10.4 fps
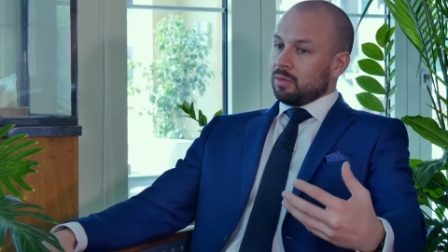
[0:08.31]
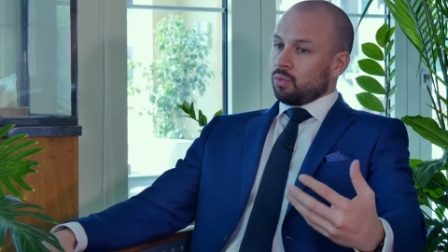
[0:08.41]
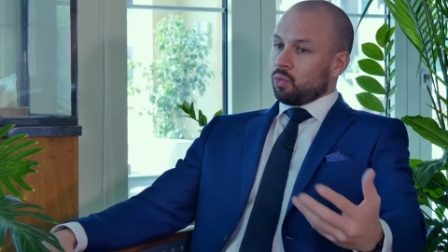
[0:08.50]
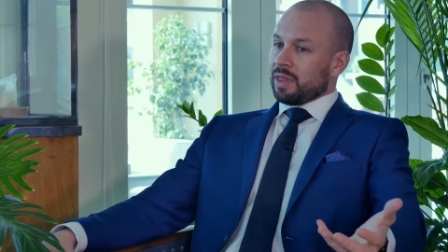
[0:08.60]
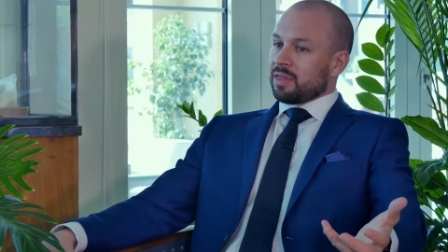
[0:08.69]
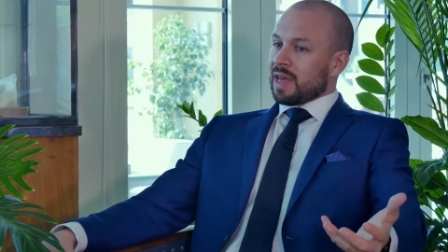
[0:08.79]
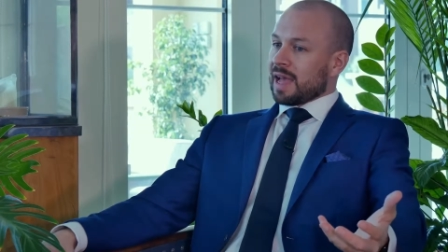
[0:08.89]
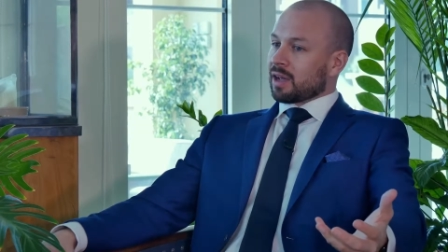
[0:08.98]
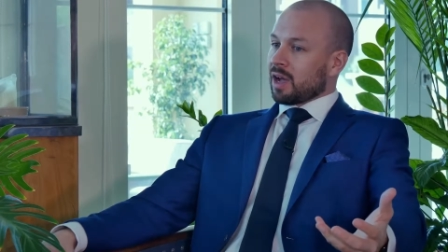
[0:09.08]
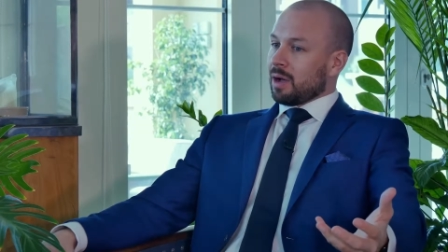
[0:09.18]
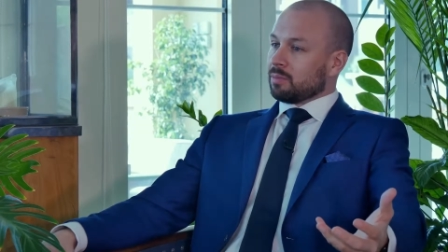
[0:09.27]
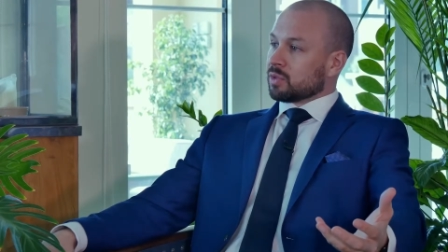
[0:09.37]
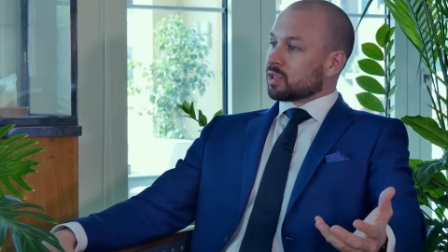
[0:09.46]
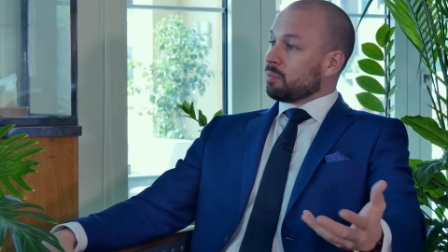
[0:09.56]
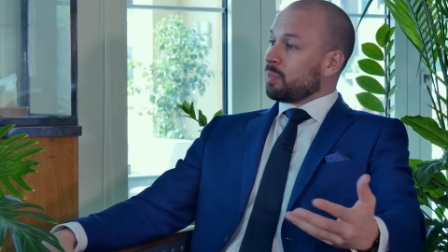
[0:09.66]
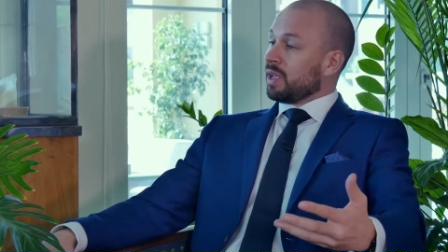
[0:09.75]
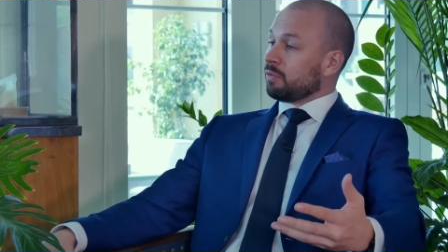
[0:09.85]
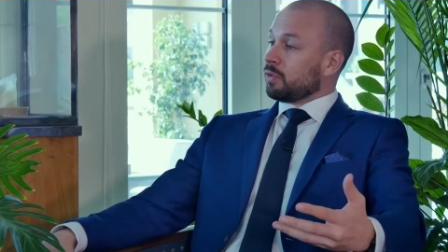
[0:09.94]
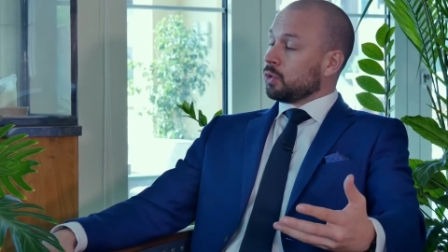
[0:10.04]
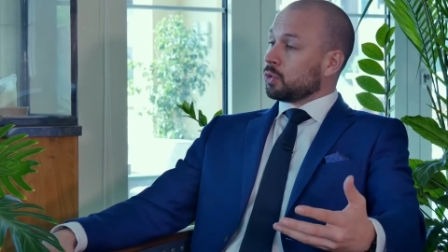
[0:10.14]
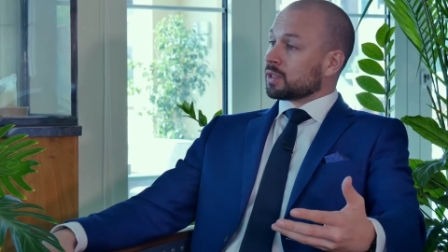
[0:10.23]
With that comes some
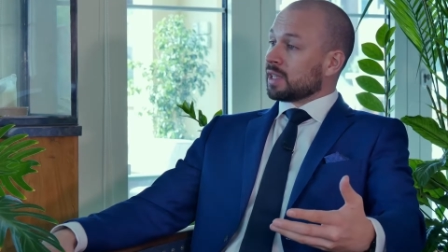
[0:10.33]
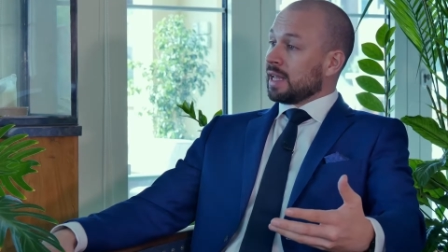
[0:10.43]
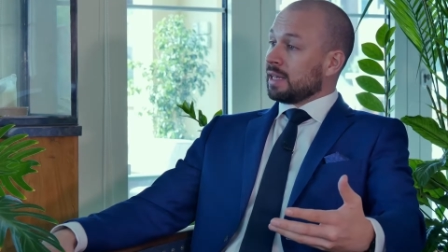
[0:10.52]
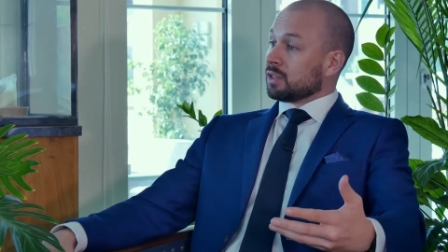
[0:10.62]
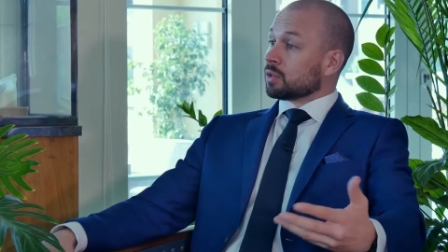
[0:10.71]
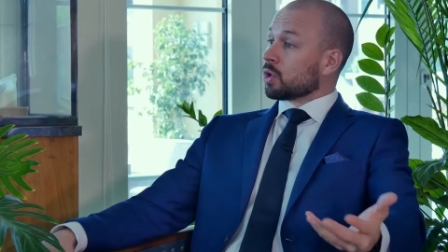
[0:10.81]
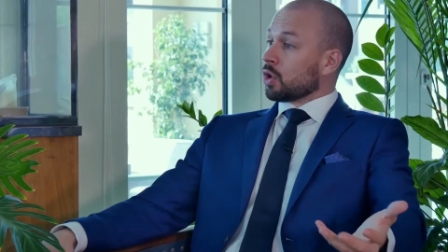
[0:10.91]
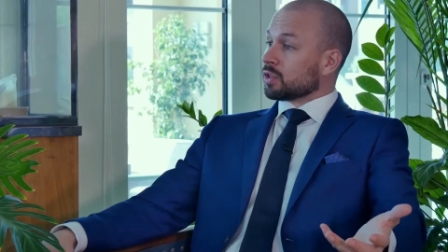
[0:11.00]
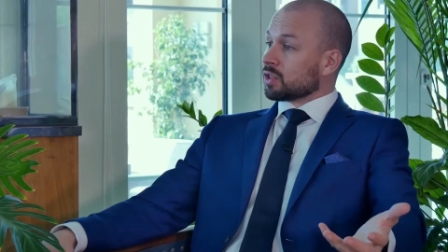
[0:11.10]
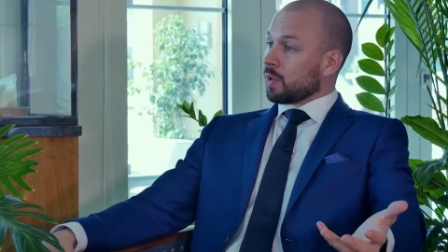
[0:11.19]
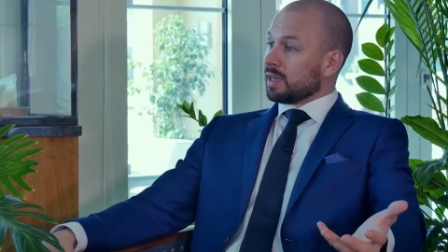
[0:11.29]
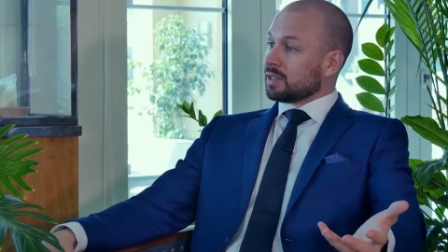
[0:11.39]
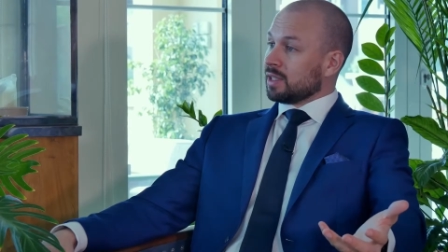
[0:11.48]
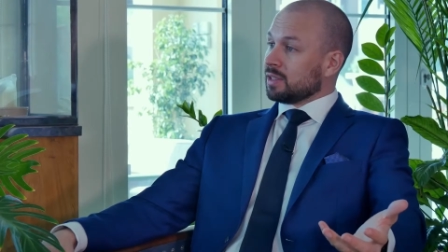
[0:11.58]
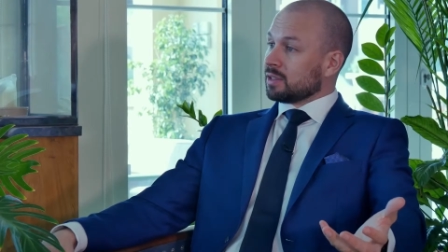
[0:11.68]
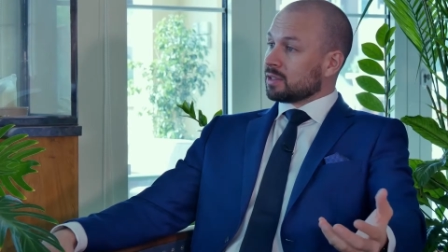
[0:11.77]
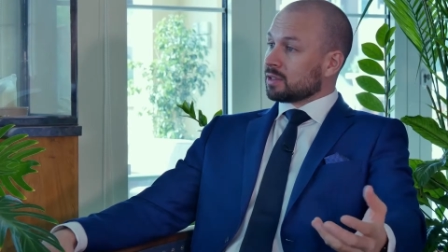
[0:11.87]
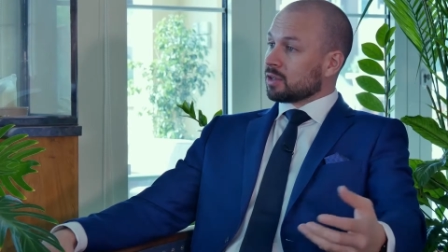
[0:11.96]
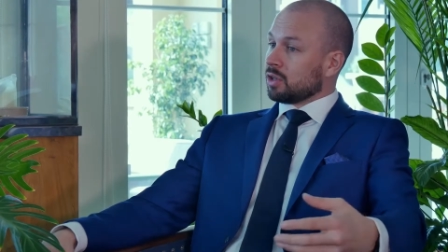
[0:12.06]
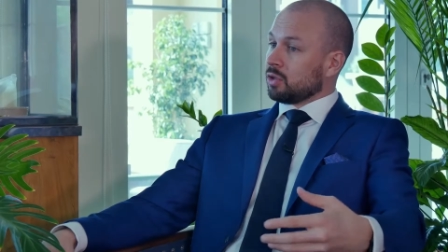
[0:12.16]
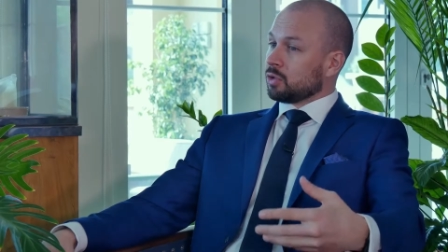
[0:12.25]
pitfalls and some consequences.
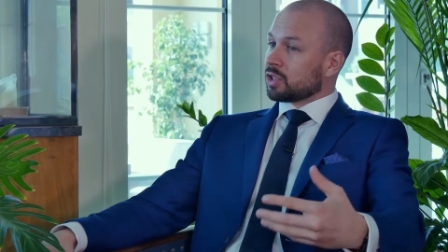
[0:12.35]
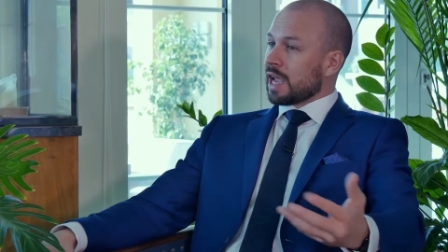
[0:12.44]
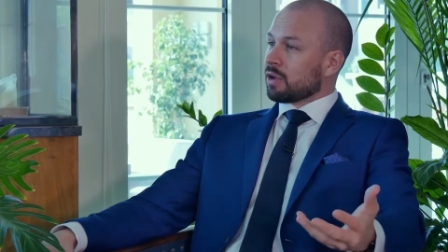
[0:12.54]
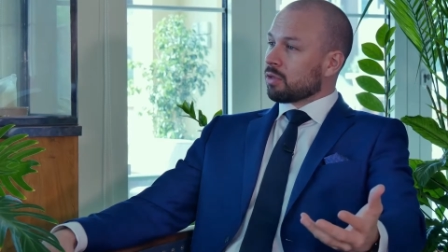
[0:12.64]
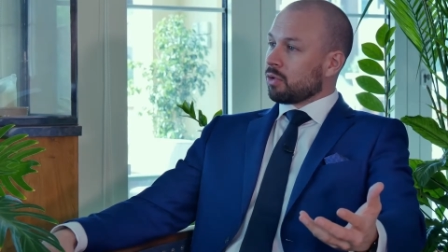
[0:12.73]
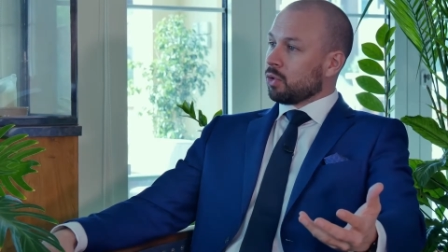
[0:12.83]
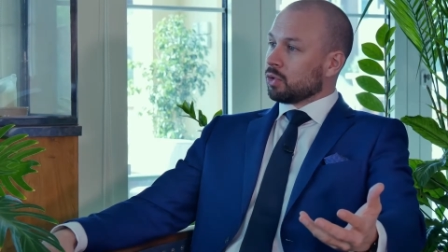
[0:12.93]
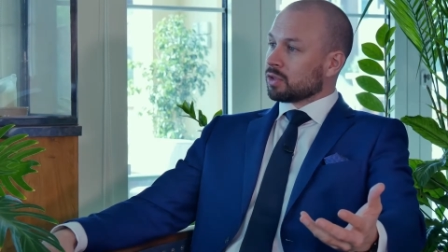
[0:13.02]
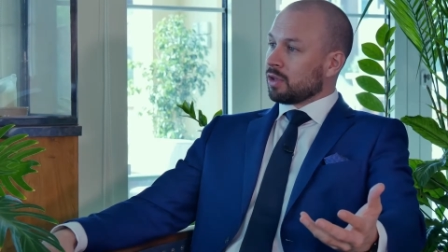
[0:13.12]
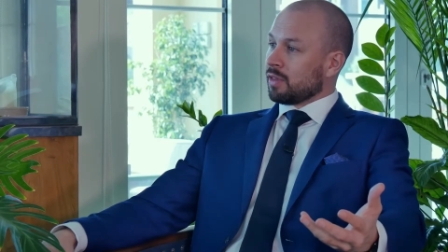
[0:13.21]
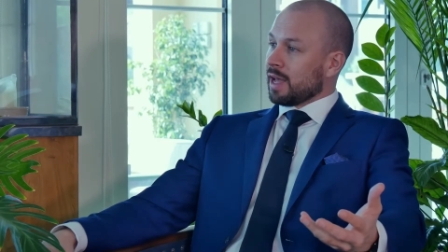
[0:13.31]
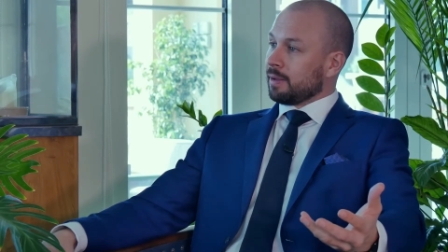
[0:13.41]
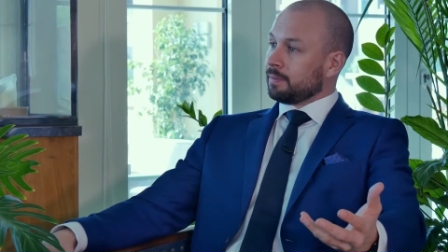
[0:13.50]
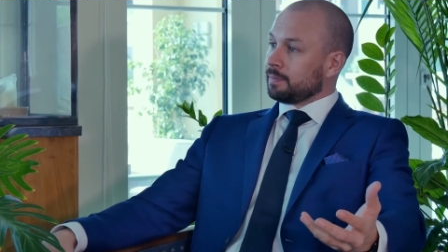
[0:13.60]
Can you share your thoughts on that?